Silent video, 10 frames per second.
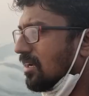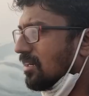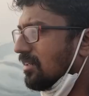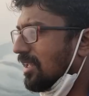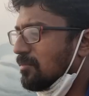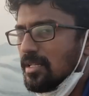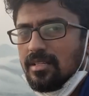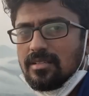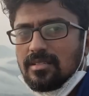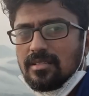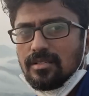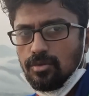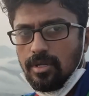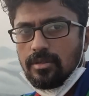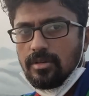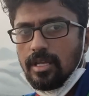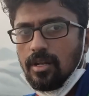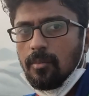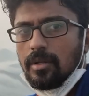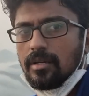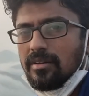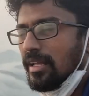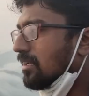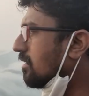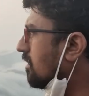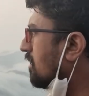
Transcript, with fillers: and 10 minutes it's only a 3 kilometer trek